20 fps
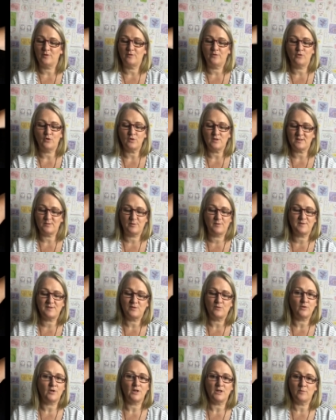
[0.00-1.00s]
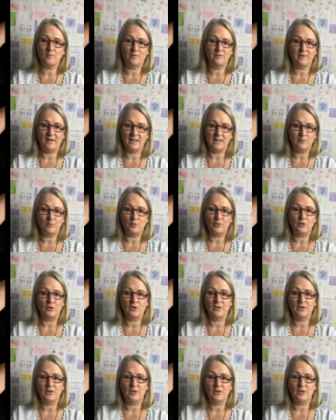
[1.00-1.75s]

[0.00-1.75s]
of course we've still got them available.